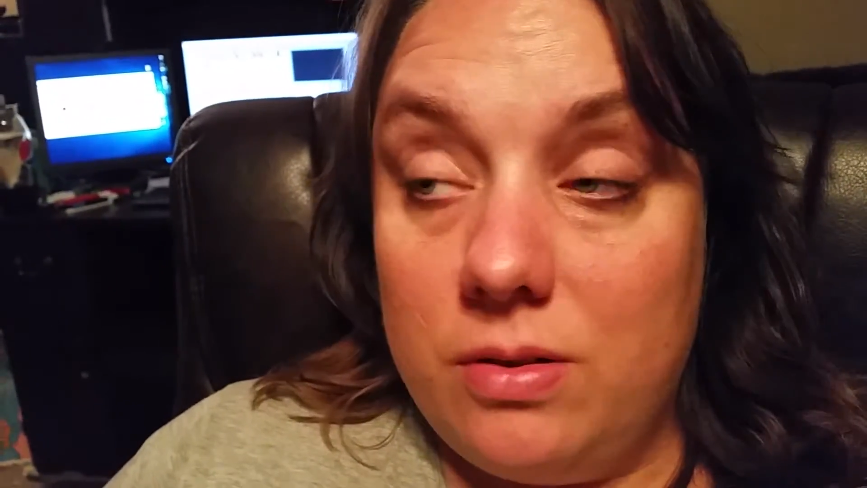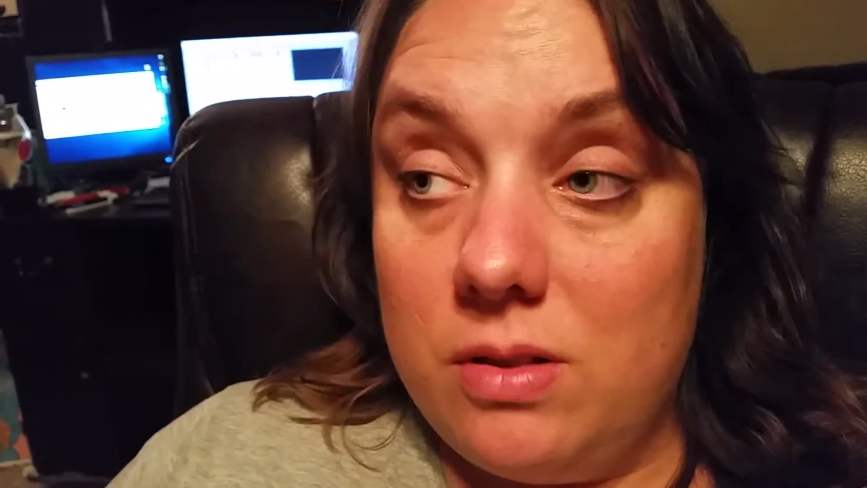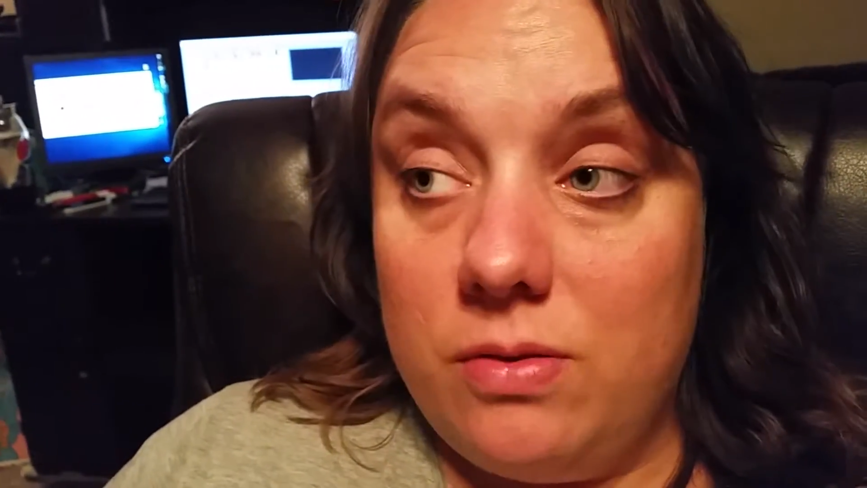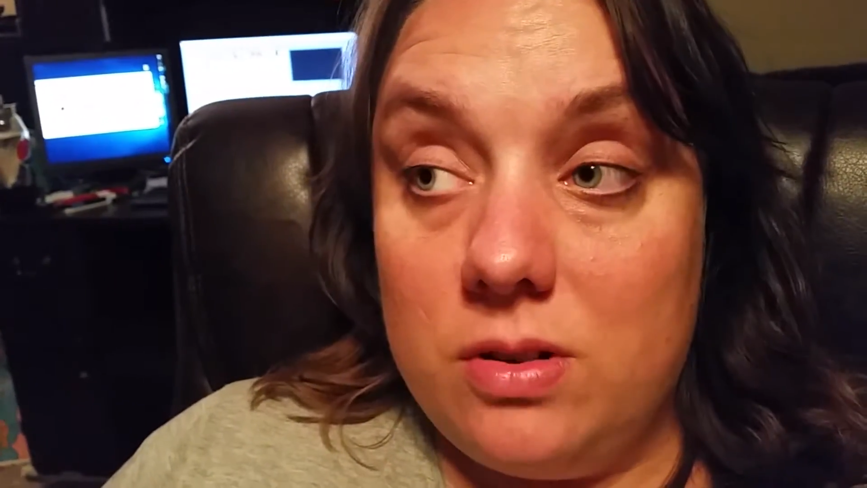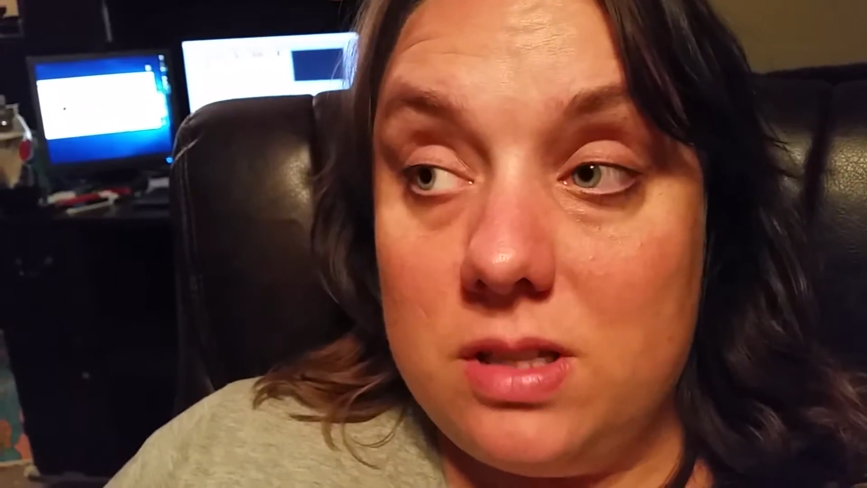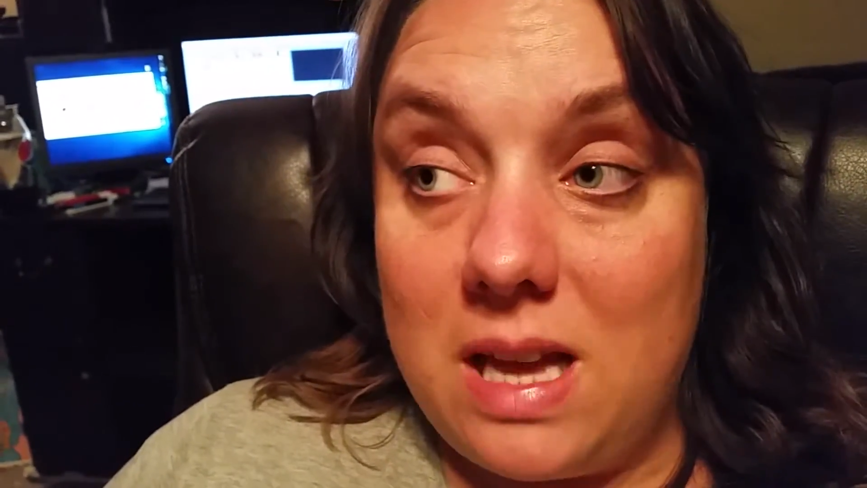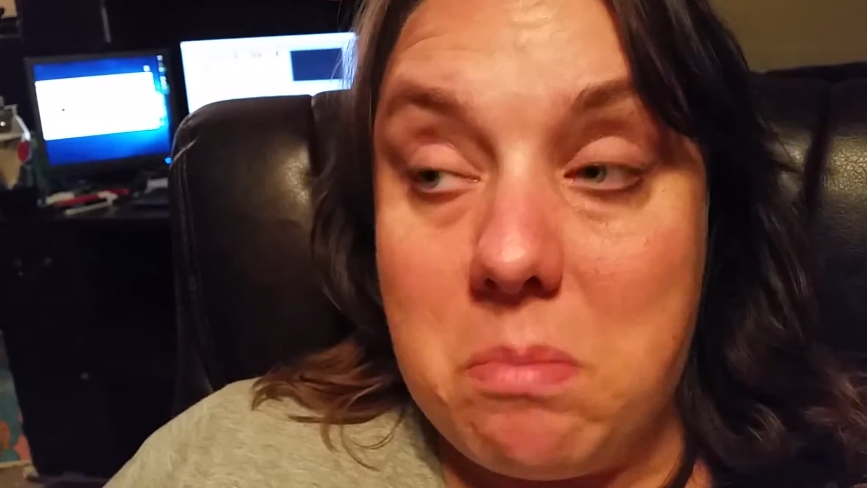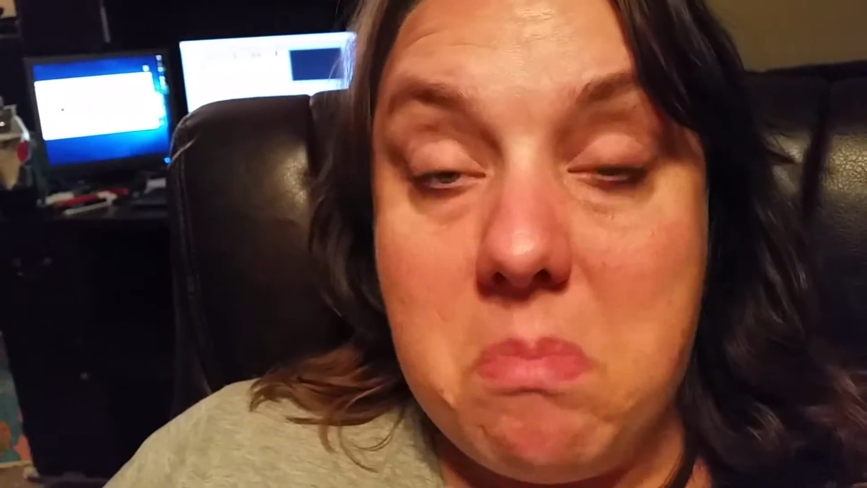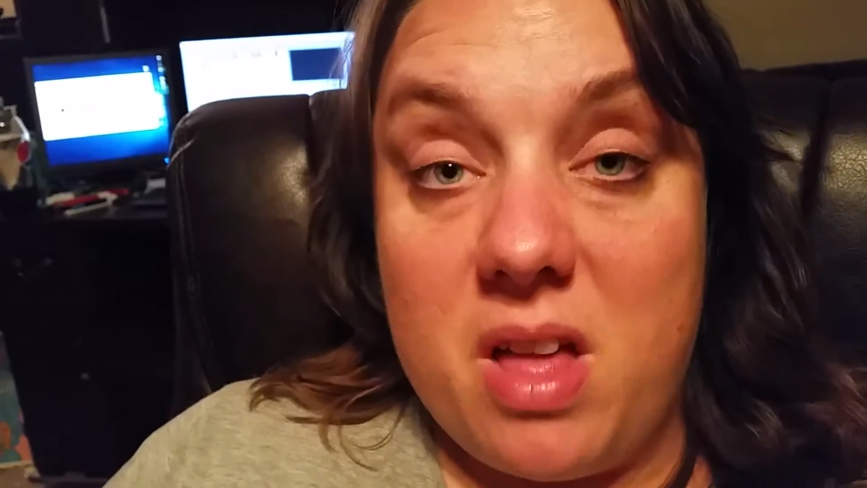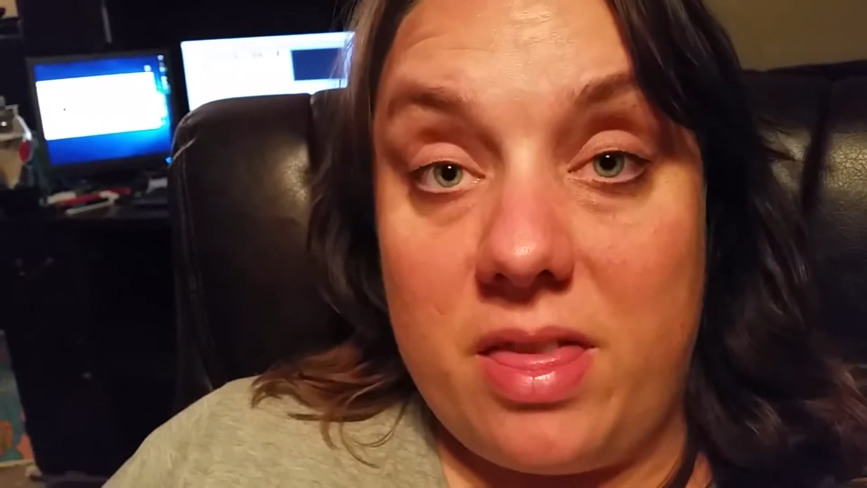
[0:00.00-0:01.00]
the first like
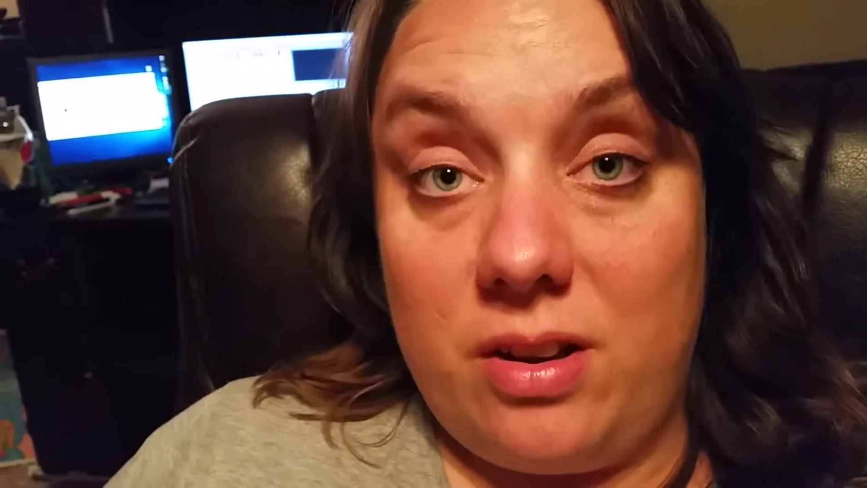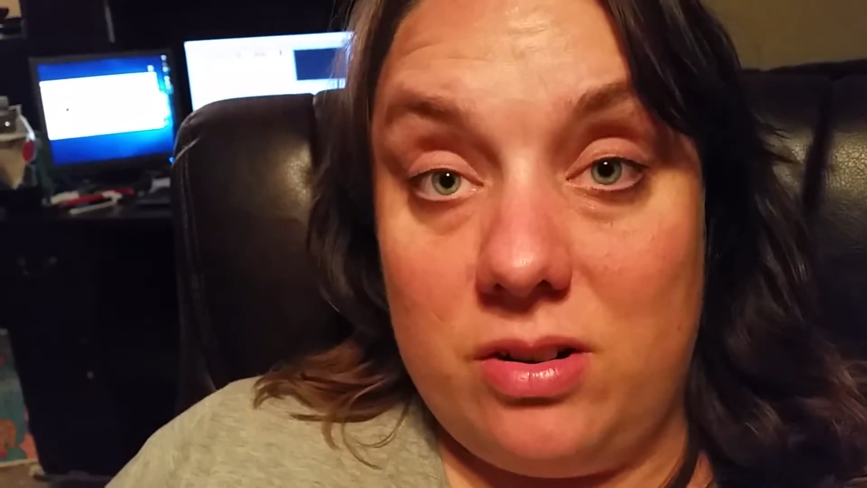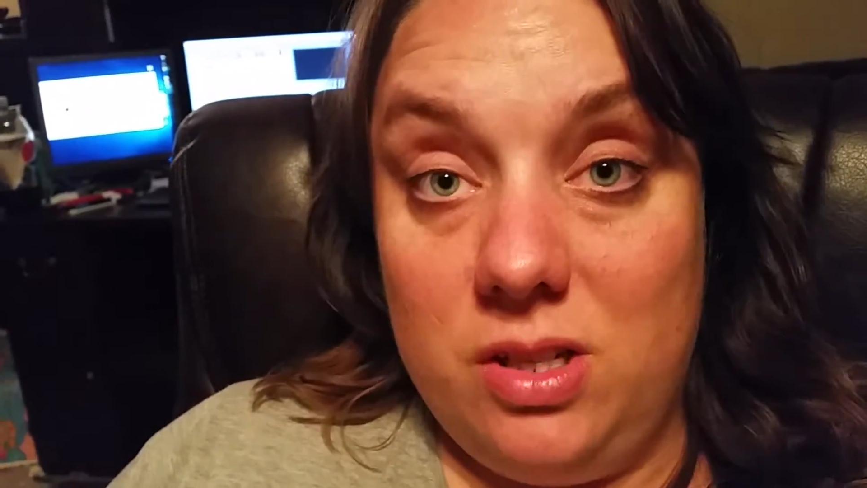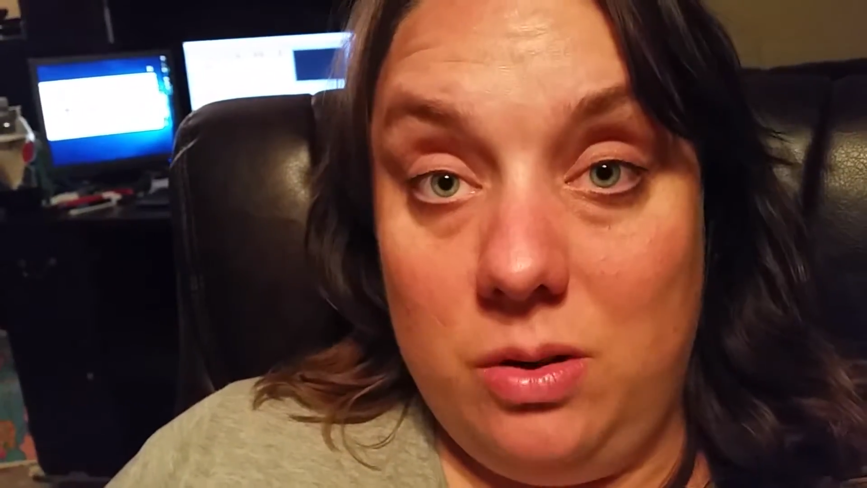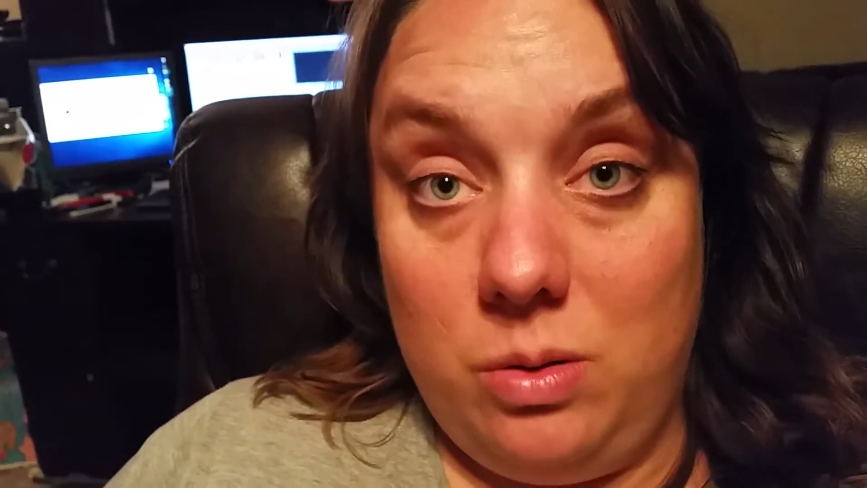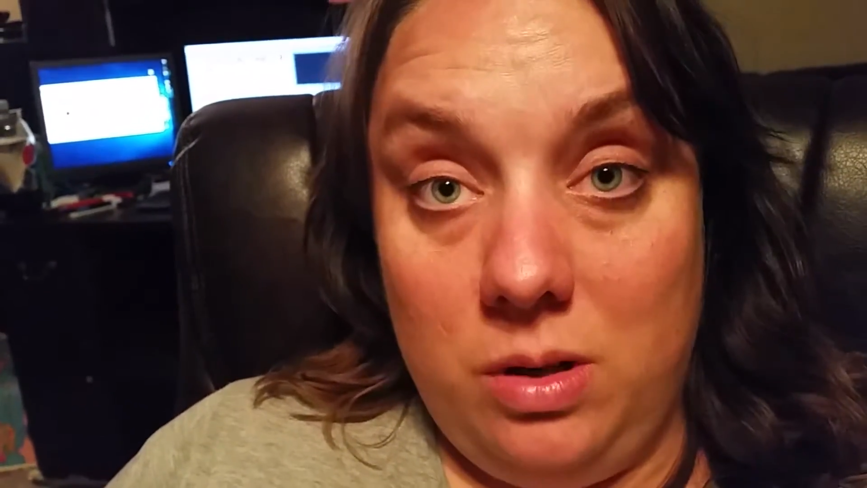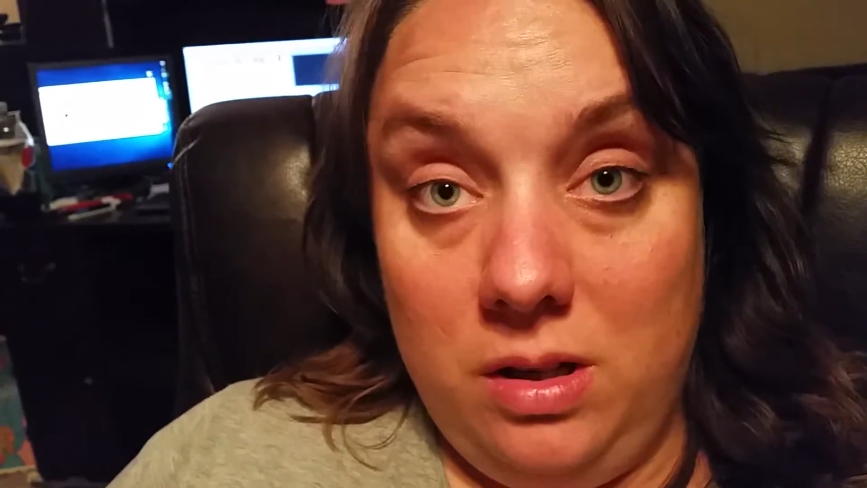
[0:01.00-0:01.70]
month or two,